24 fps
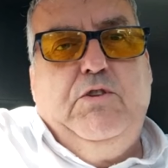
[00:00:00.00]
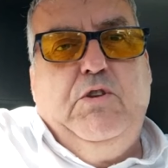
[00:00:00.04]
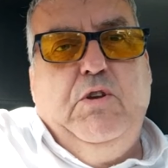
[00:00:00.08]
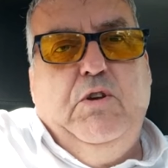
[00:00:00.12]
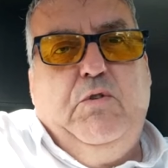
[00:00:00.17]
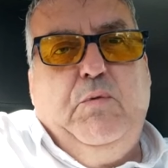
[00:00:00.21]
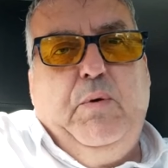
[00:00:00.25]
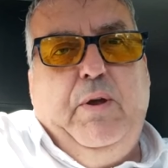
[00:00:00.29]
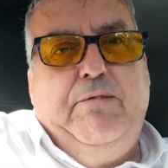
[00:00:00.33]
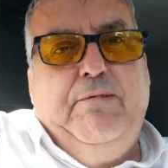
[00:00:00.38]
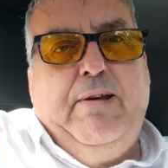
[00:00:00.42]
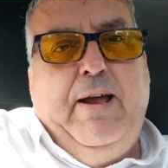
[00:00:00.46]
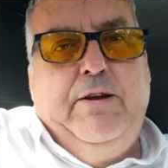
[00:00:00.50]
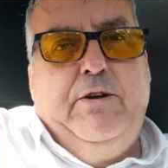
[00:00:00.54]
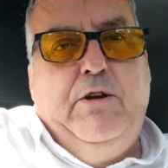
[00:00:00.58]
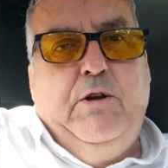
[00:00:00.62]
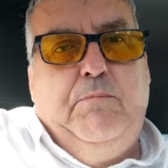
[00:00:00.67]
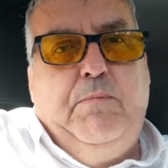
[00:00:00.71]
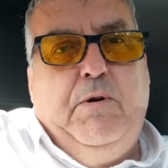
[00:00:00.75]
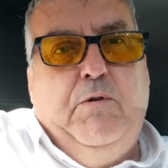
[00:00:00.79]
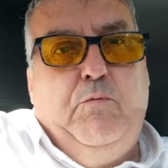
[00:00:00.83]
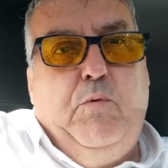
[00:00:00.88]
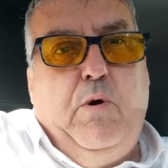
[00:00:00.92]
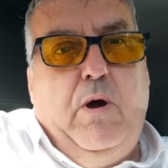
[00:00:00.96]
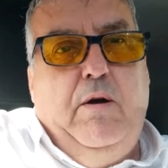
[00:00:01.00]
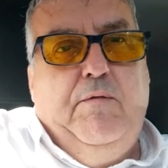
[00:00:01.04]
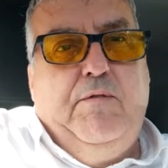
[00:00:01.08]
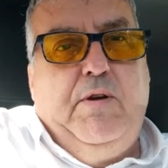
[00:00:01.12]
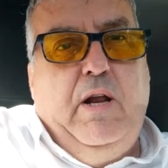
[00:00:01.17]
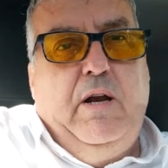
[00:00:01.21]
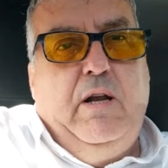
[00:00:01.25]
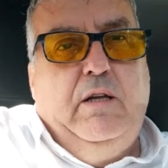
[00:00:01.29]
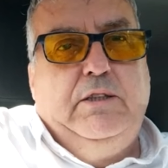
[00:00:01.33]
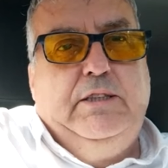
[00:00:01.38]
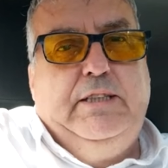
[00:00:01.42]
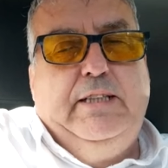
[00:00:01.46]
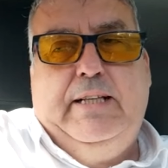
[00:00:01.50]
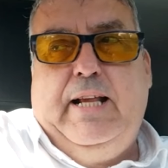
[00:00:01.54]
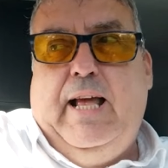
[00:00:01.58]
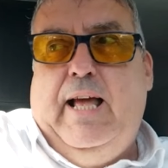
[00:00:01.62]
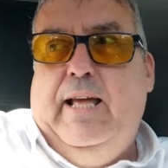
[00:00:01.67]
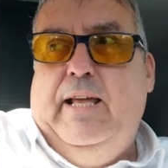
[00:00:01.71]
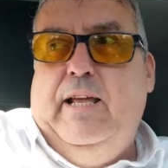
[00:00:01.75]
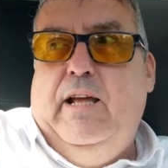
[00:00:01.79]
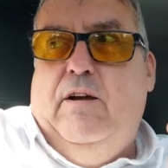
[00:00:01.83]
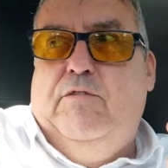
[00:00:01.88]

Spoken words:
a quick roundup of what I've got on today.